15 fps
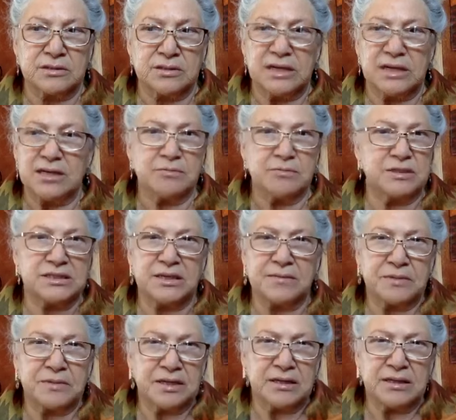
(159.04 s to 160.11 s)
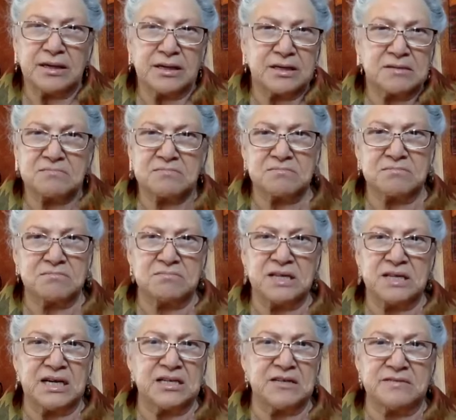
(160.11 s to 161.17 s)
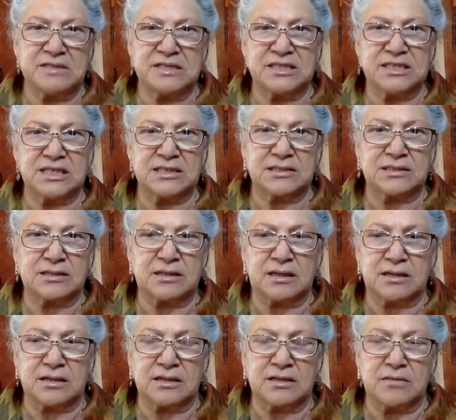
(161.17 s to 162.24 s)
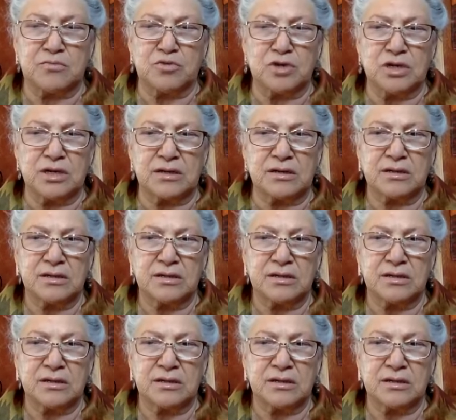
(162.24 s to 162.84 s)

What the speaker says: and it was something like not even 6 o'clock in the morning.